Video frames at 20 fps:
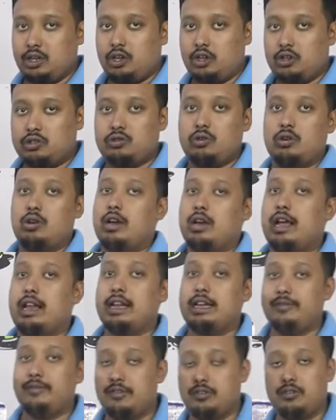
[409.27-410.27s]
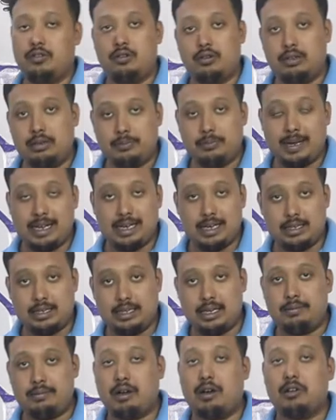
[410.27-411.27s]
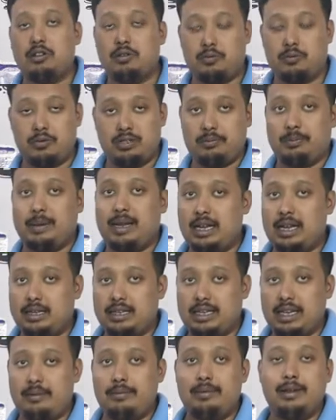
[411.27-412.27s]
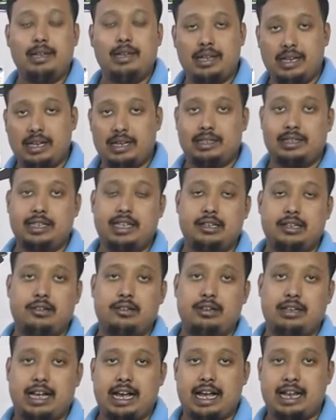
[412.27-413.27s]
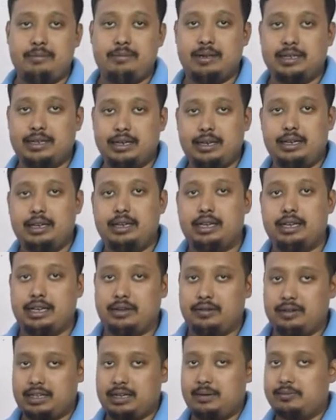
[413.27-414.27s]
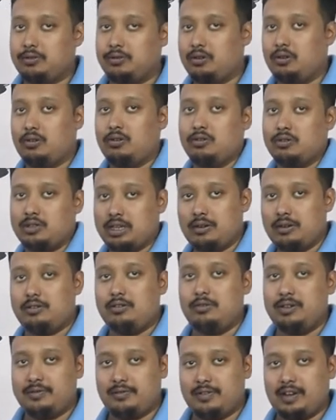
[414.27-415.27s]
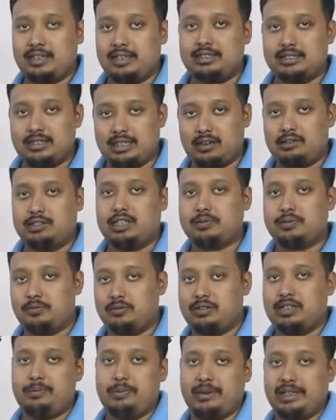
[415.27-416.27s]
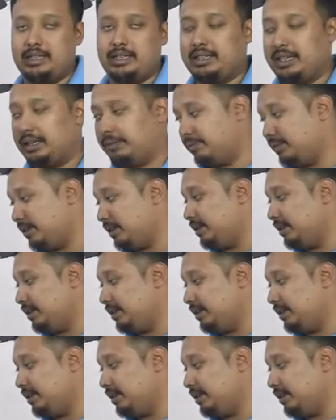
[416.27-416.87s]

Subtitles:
So, and if you don't know the palette tape, how to put the palette tape, click on the I button, you will come to know. So I will do it fast. I will just put the palette tape.